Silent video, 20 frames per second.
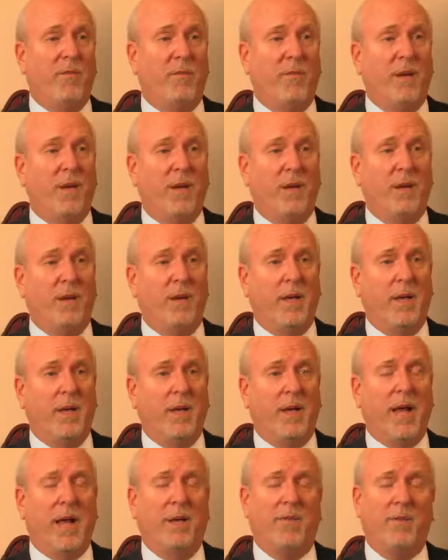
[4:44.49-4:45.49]
been
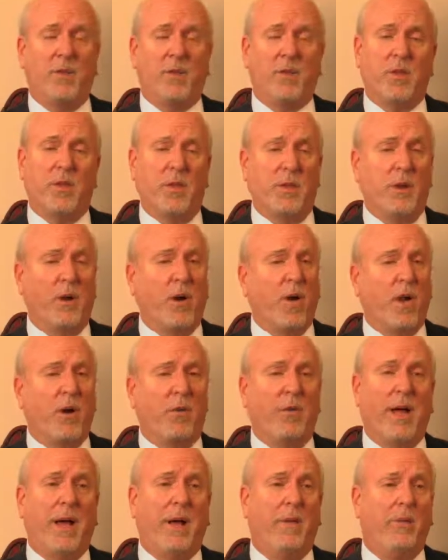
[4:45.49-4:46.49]
obviously all
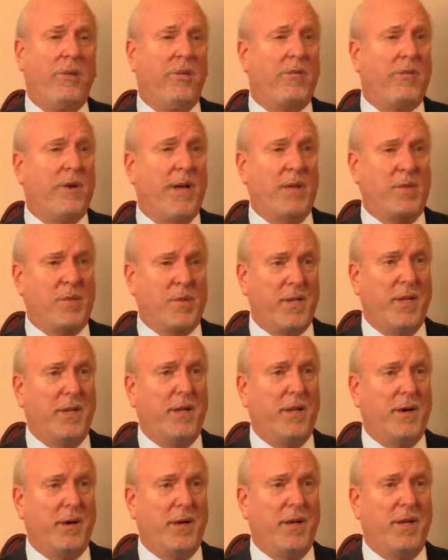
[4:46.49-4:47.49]
around the tri-state
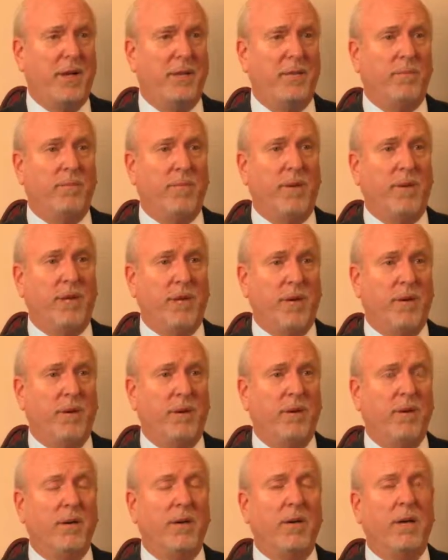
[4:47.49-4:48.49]
area
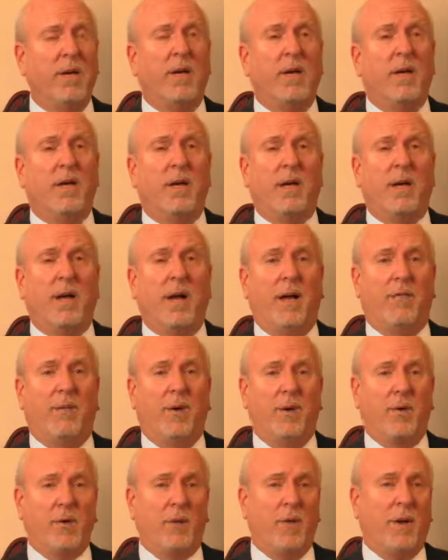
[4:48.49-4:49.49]
here. I've
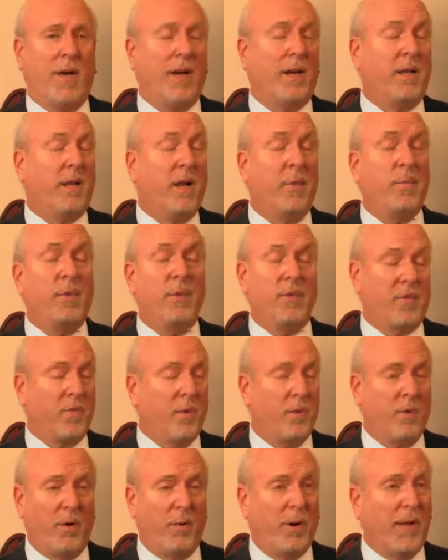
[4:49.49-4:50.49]
also had couples
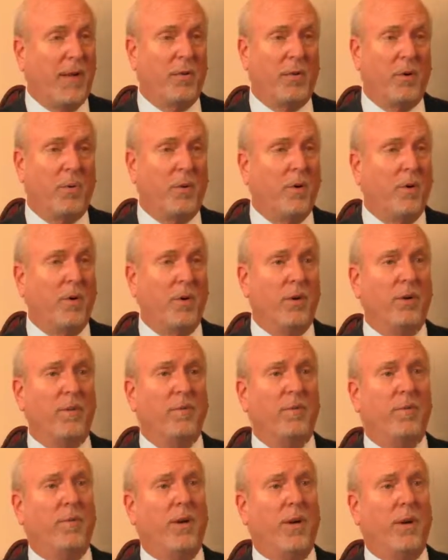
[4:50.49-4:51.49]
from around the world,
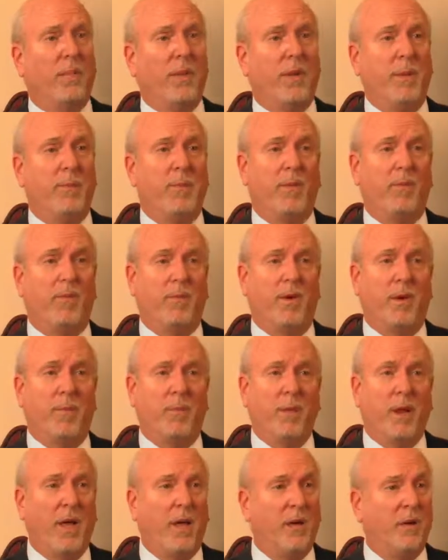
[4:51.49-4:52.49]
people
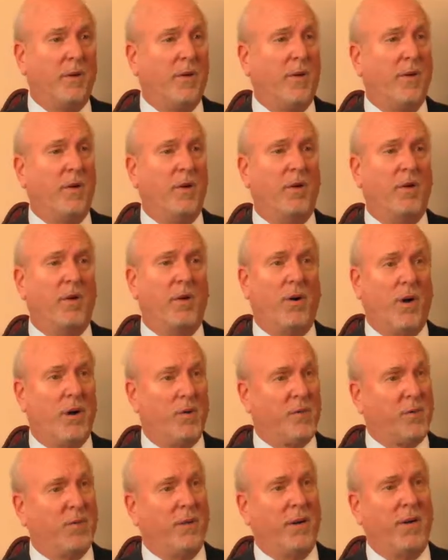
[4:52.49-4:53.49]
from London or
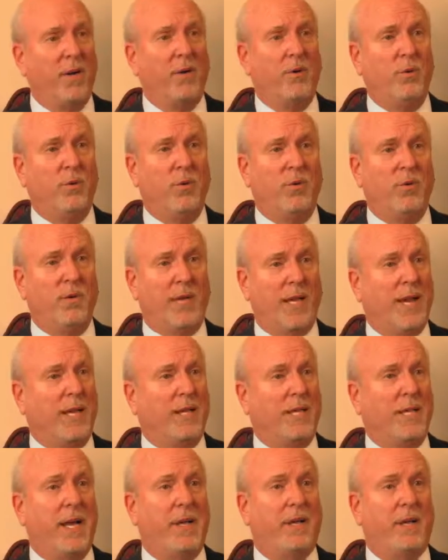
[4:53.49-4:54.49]
Austria who have
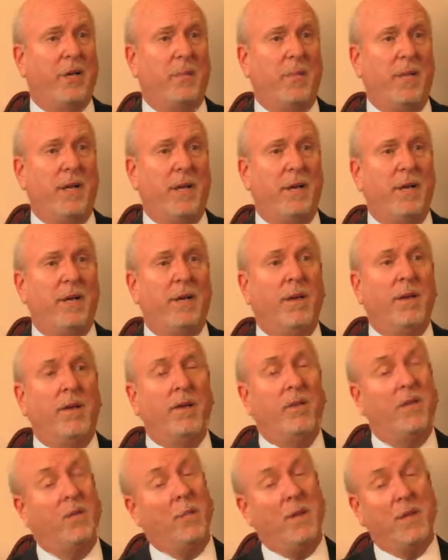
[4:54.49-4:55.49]
contacted me
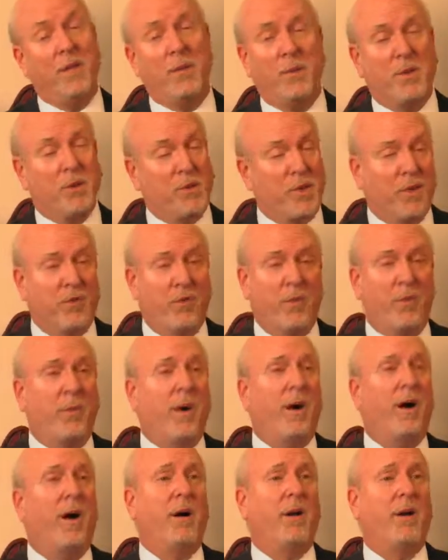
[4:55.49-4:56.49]
to meet them in Central
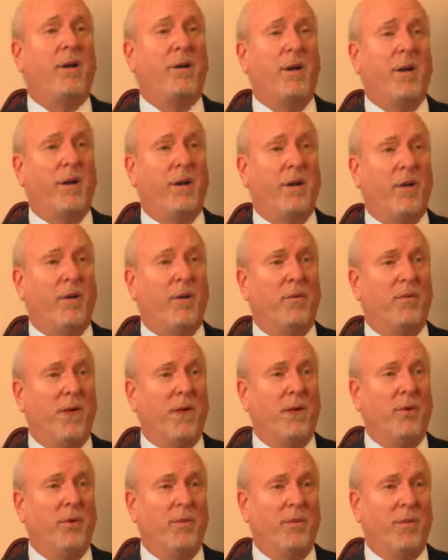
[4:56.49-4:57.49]
Park or at another
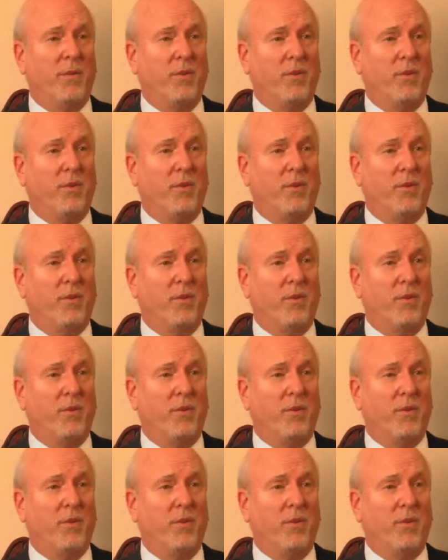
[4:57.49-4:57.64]
venue of their